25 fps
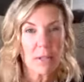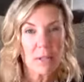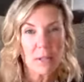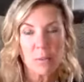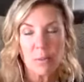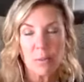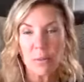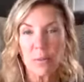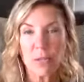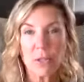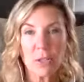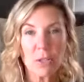
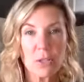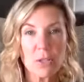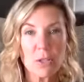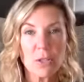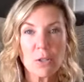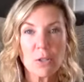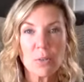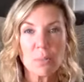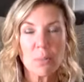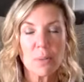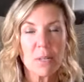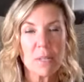we should
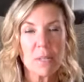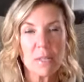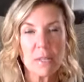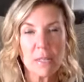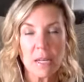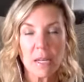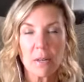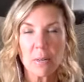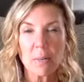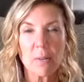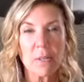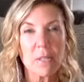do. But
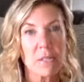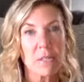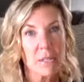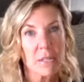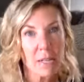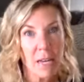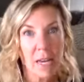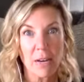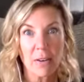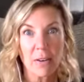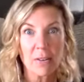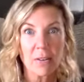instead, we desire